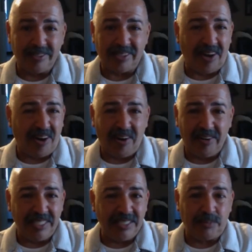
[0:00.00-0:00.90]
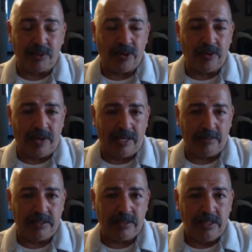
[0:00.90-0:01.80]
I use all these
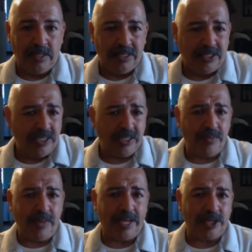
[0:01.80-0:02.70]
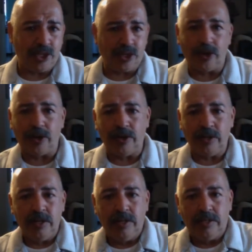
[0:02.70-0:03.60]
programs just to make
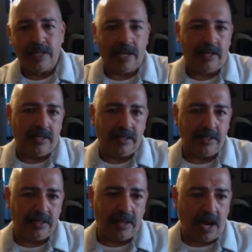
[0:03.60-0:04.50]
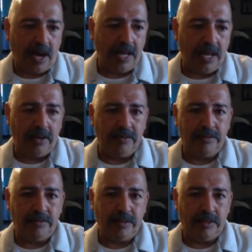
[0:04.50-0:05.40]
sure that I
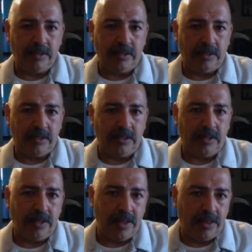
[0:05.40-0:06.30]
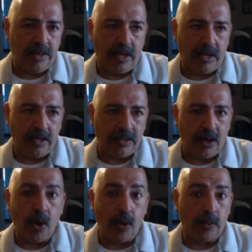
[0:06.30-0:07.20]
have
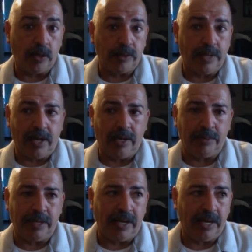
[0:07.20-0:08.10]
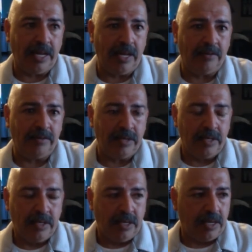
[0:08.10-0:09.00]
the homework behind me. I have
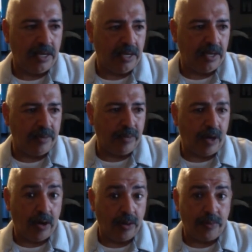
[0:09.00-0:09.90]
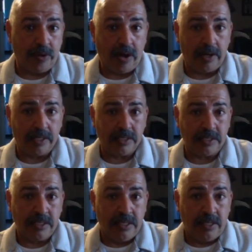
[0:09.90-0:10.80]
all the
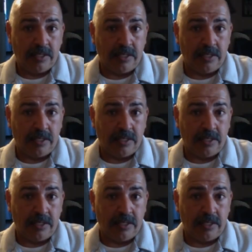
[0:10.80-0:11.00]
products.